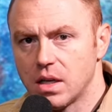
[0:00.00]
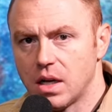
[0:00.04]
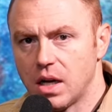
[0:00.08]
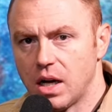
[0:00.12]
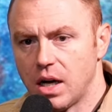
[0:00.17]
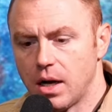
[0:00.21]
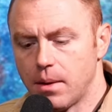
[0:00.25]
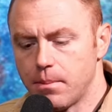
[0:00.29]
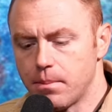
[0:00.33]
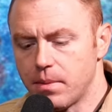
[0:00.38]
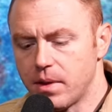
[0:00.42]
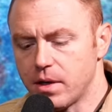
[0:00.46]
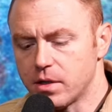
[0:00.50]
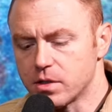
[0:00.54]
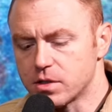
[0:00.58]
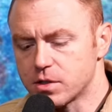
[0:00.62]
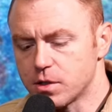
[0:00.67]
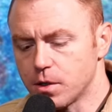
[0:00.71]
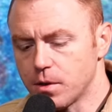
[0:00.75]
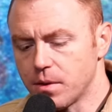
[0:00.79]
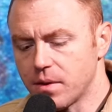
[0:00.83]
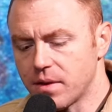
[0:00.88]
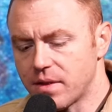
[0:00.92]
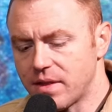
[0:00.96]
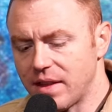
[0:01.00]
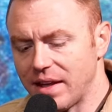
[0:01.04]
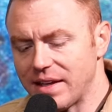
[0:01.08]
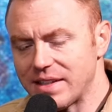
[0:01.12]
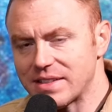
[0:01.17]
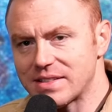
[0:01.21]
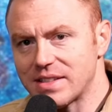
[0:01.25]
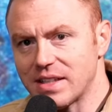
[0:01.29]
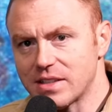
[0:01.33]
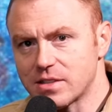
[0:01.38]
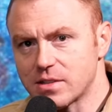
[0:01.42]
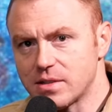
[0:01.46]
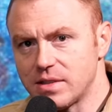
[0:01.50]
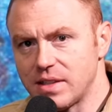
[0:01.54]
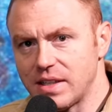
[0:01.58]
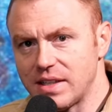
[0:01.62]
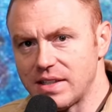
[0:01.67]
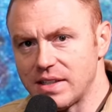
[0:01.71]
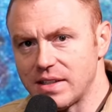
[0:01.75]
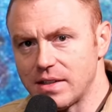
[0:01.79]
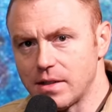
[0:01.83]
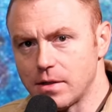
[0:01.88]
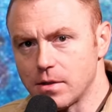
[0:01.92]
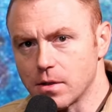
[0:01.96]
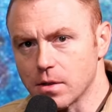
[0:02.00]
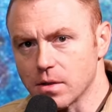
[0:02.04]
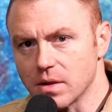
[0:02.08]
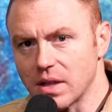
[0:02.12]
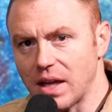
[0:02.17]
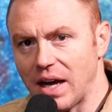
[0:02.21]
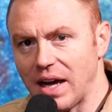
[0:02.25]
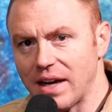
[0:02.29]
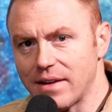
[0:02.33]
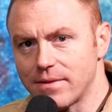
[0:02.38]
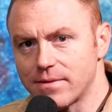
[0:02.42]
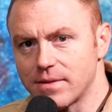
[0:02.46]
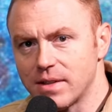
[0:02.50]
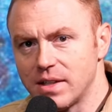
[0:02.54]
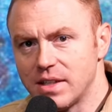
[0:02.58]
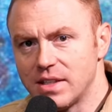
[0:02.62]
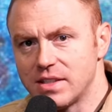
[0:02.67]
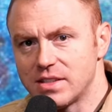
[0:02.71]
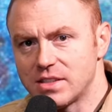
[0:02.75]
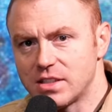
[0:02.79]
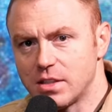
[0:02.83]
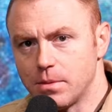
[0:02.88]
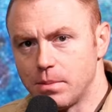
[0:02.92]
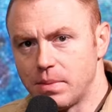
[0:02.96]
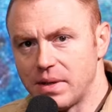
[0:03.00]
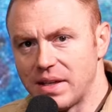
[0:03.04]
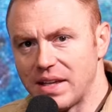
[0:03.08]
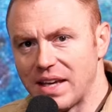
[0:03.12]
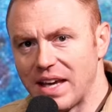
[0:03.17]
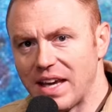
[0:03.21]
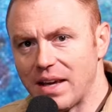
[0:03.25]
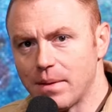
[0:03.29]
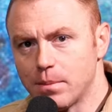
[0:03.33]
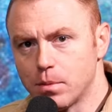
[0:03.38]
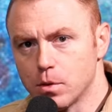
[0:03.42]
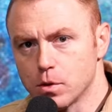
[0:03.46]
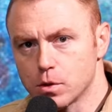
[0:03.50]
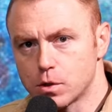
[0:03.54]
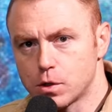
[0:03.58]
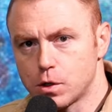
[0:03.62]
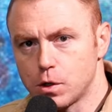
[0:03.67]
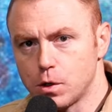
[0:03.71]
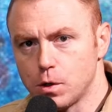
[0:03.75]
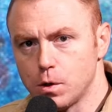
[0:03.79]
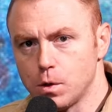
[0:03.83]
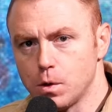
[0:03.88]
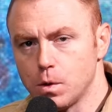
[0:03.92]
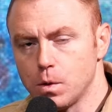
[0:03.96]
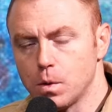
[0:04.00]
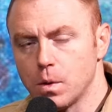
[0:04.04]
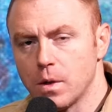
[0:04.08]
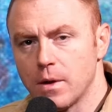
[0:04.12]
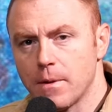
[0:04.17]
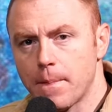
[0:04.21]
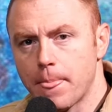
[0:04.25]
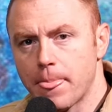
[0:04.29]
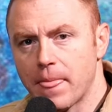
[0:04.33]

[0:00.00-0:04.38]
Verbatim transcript: Um, there's certain things that's needed in your life to be able to